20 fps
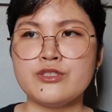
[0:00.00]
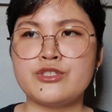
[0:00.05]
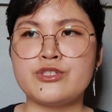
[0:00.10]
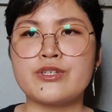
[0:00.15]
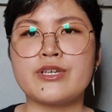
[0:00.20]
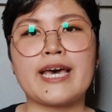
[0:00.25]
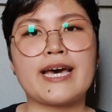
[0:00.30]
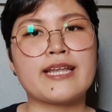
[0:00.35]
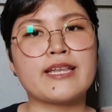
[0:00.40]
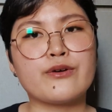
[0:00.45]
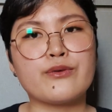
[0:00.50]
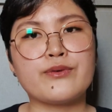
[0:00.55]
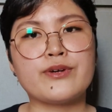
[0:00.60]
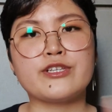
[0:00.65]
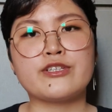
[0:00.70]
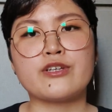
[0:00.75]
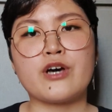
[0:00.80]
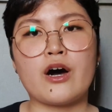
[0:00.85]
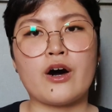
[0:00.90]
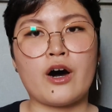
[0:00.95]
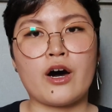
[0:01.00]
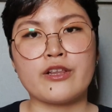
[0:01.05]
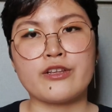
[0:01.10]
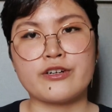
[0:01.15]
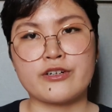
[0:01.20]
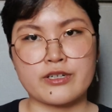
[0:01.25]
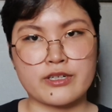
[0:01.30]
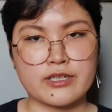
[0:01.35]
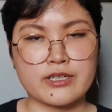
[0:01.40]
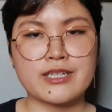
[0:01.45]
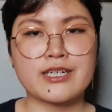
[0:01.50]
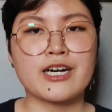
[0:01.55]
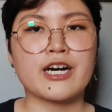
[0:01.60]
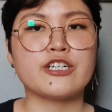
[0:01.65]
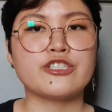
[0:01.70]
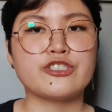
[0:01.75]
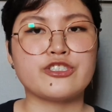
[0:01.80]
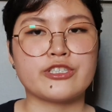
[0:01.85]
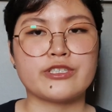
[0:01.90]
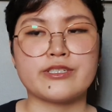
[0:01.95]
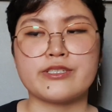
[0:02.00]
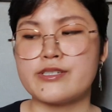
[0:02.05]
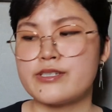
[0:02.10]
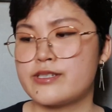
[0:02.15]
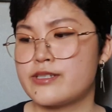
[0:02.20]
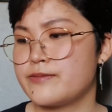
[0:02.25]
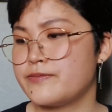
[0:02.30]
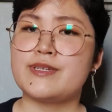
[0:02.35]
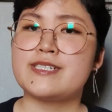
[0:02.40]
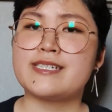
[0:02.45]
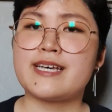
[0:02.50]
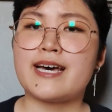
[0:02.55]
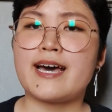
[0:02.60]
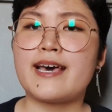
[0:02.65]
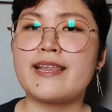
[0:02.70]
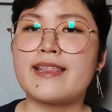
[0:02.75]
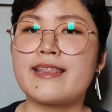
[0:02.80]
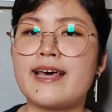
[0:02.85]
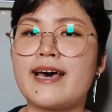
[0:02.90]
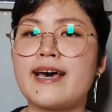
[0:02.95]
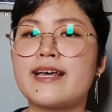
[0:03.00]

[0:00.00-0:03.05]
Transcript: together with other kanjis. And beside